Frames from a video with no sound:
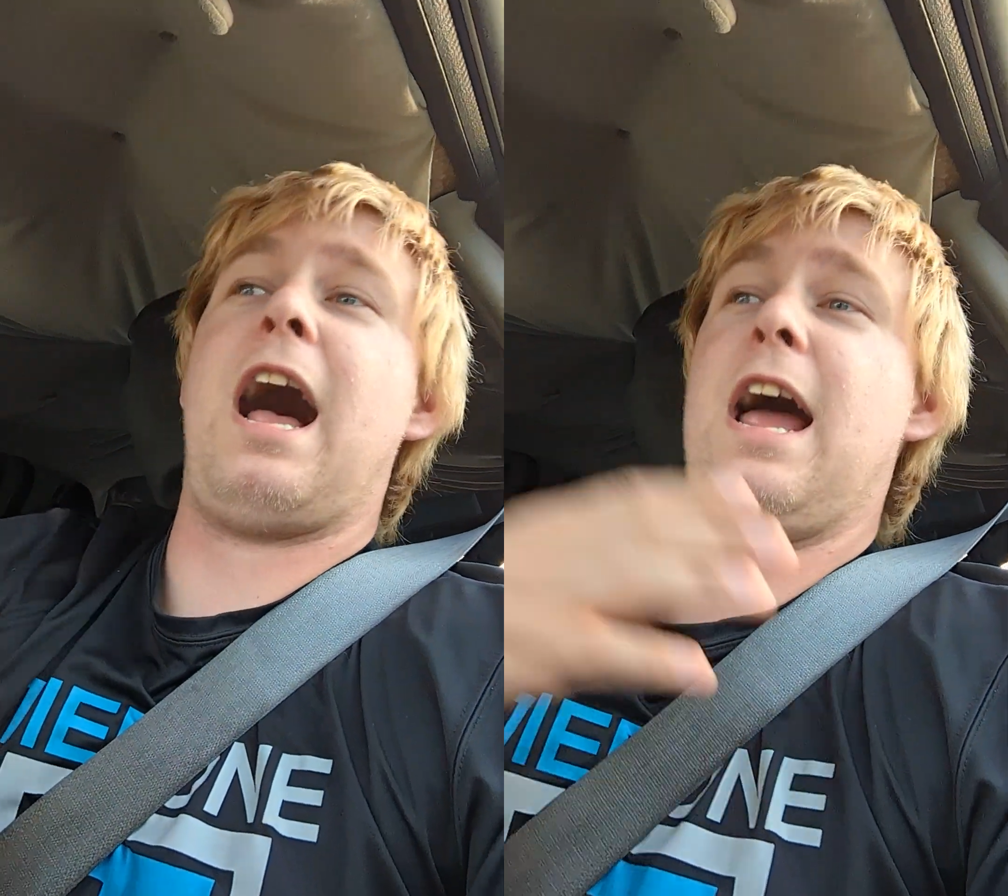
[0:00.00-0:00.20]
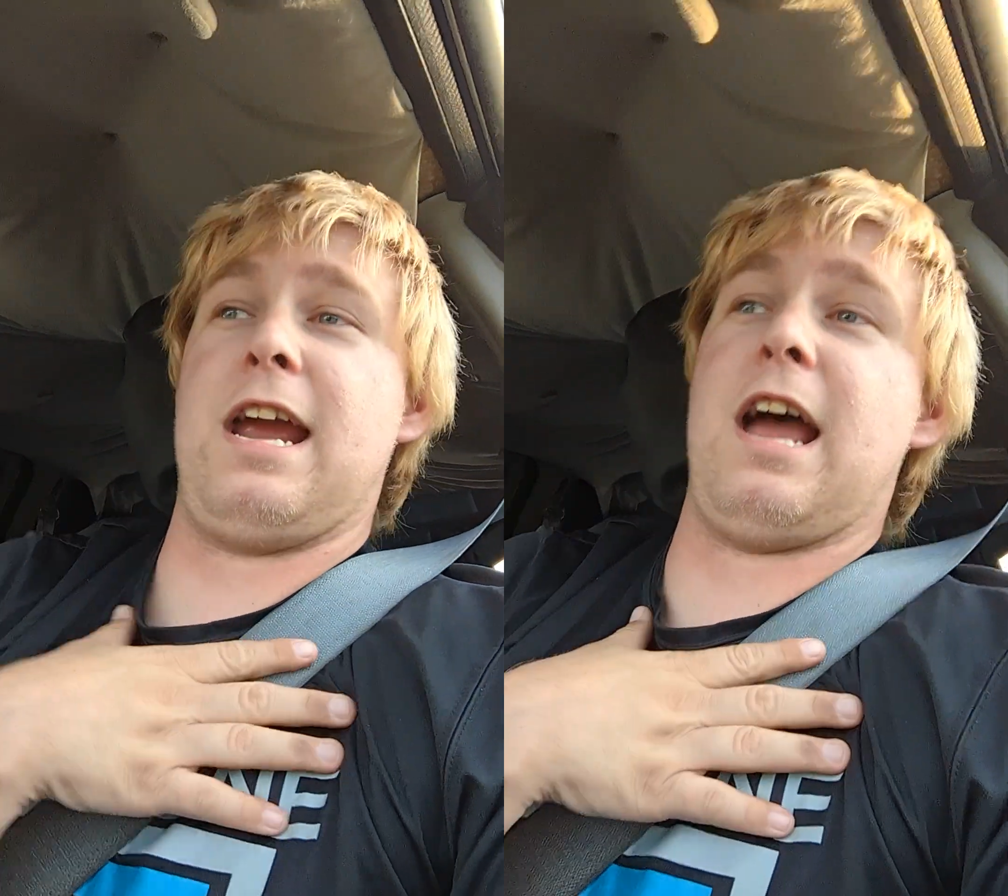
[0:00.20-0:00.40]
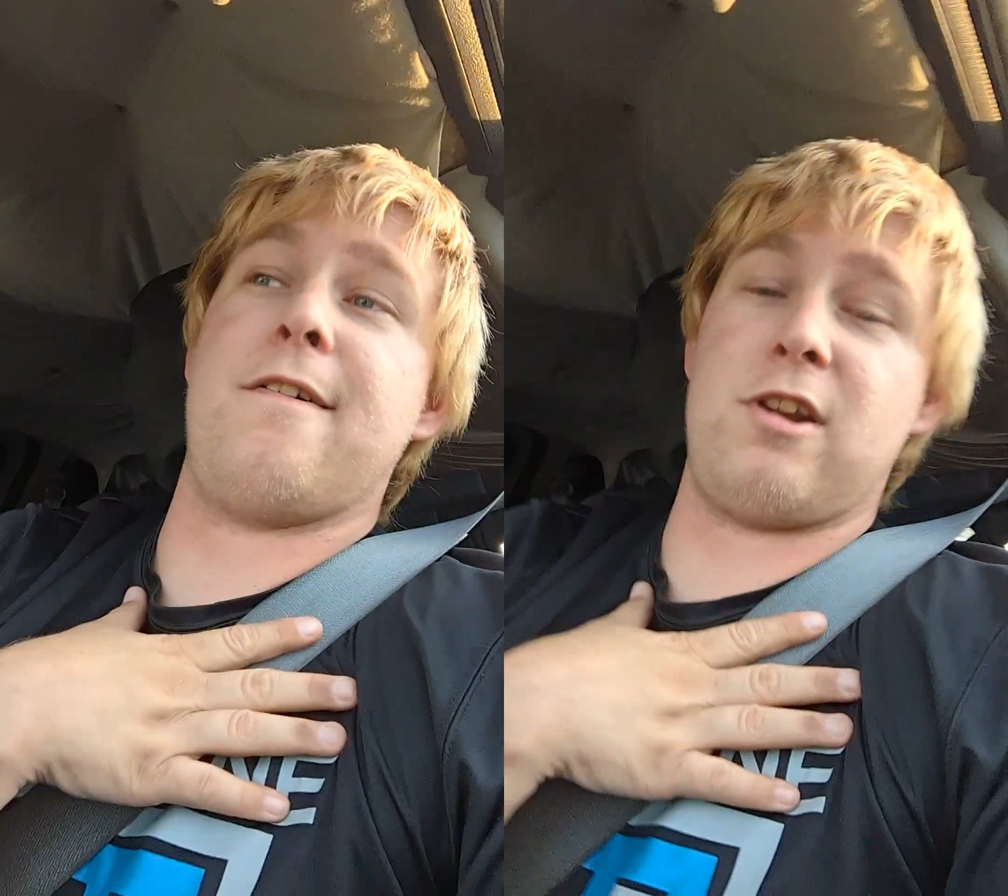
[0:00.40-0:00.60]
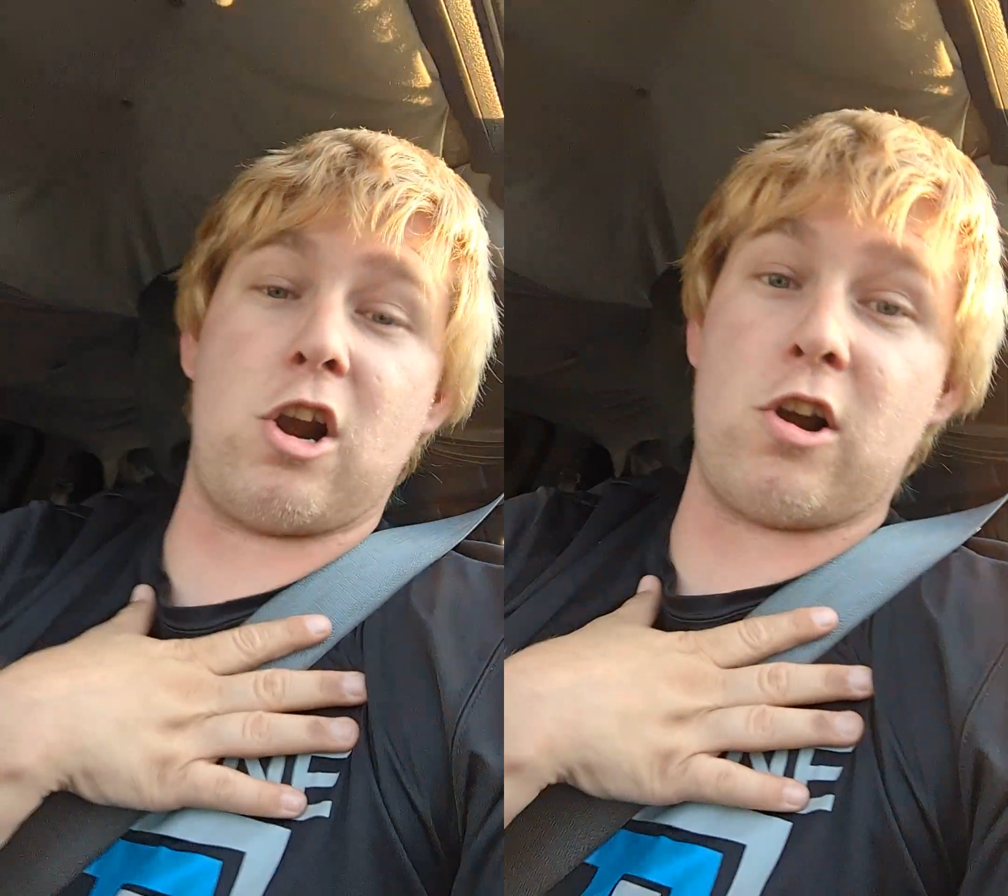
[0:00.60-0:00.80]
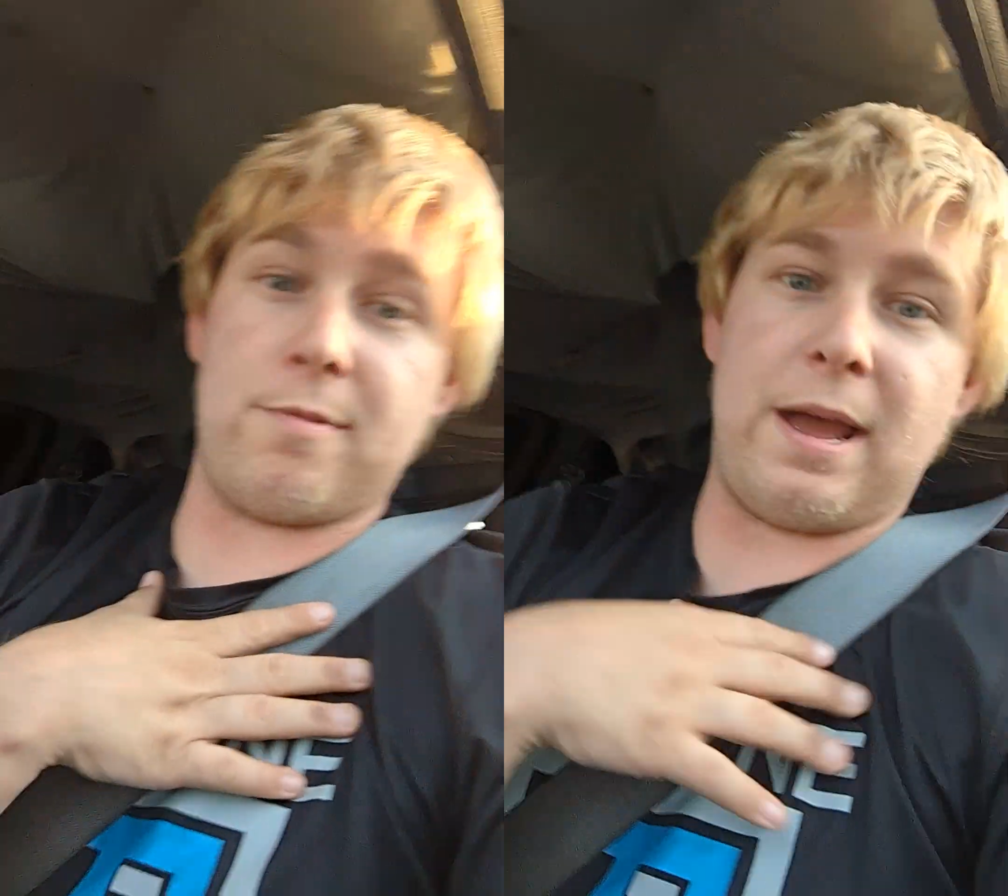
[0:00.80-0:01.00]
I haven't
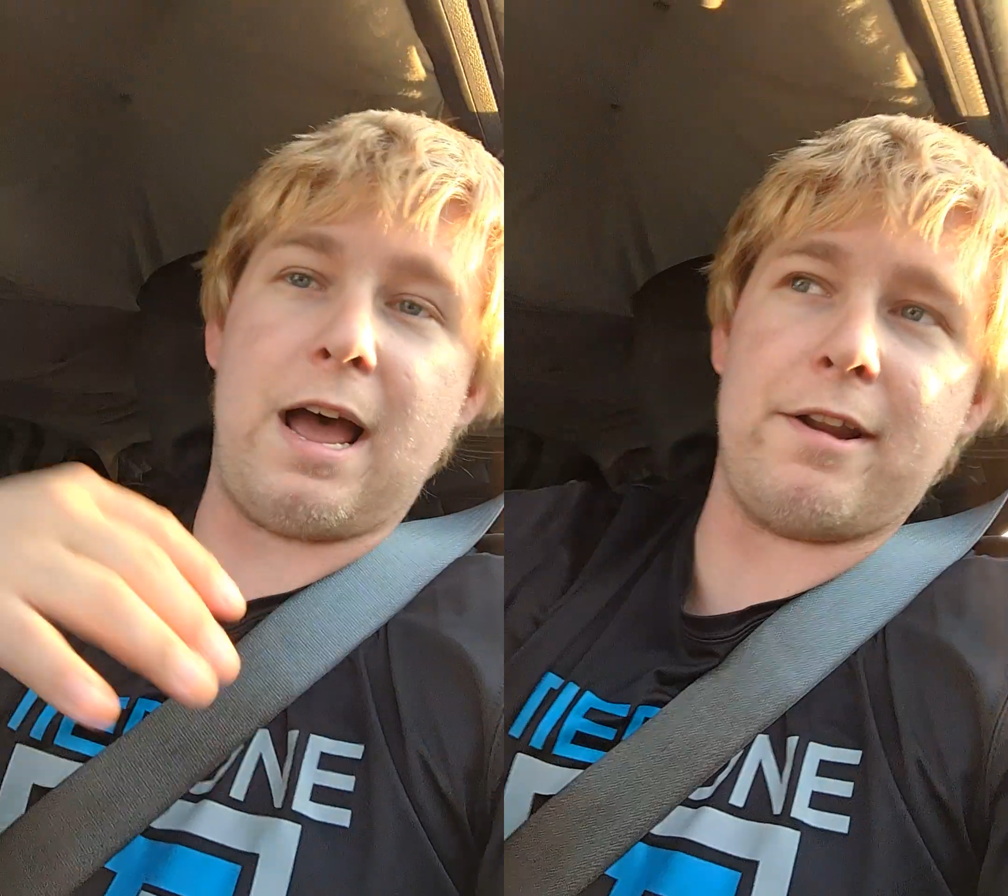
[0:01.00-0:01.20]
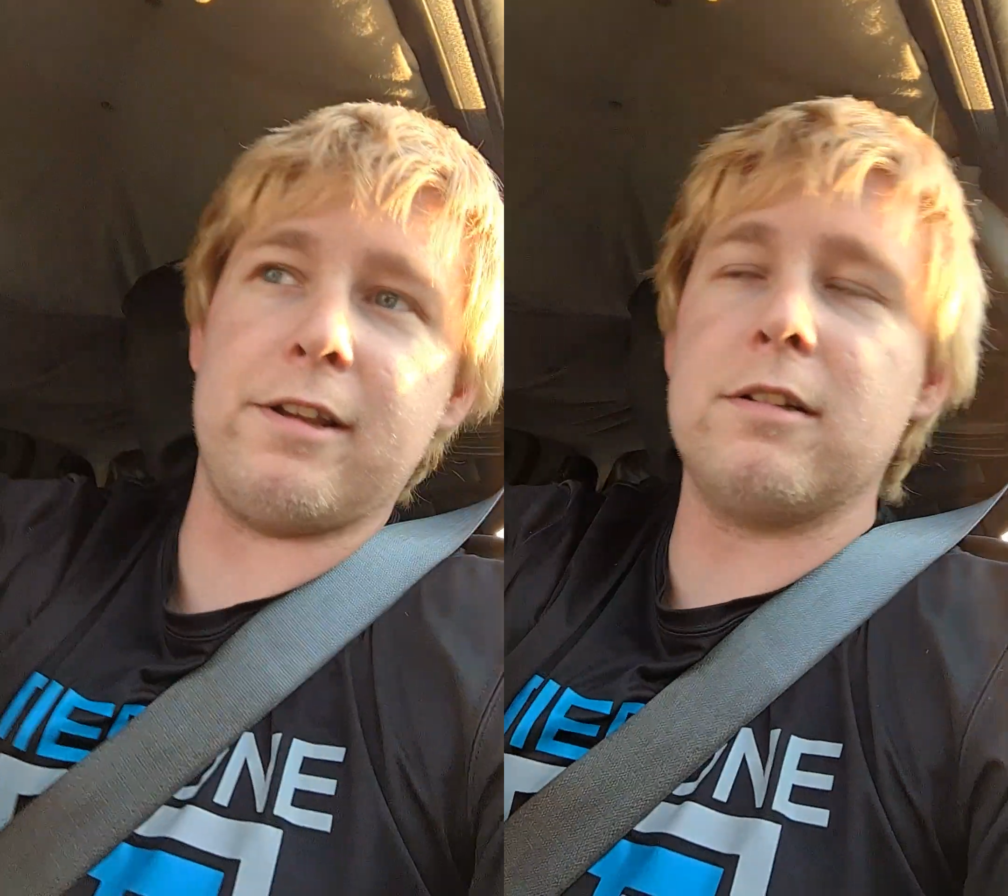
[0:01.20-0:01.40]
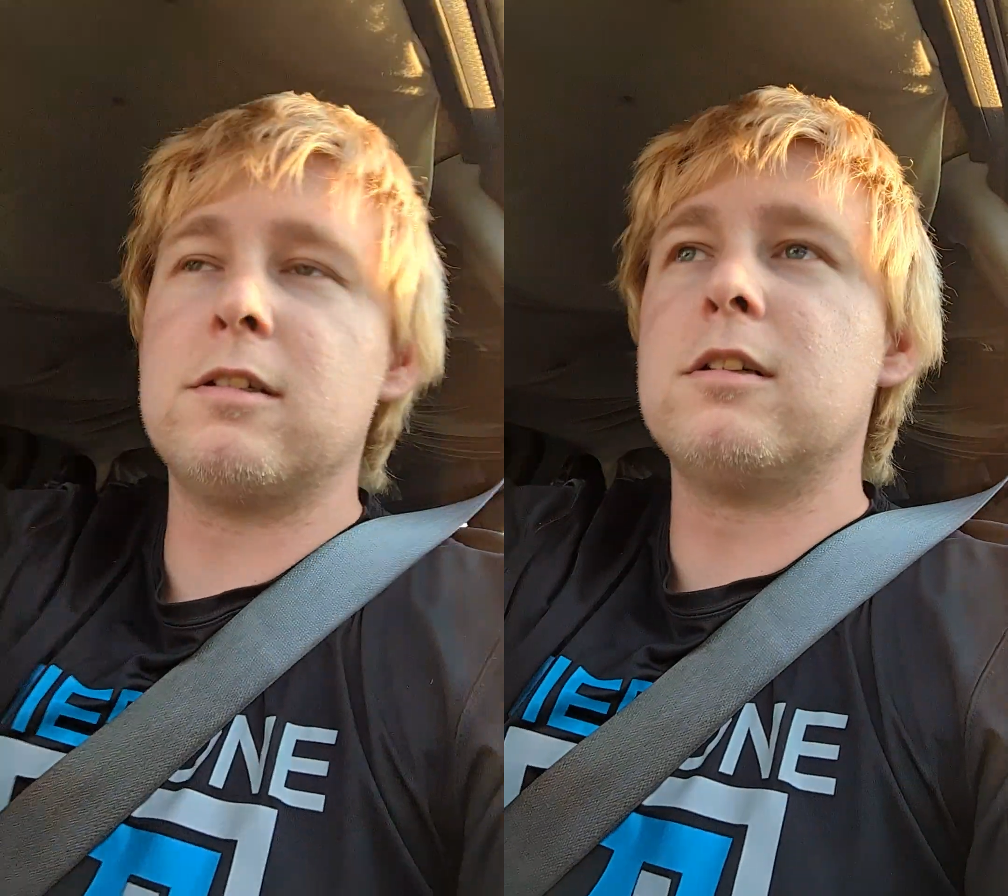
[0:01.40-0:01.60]
heard about it.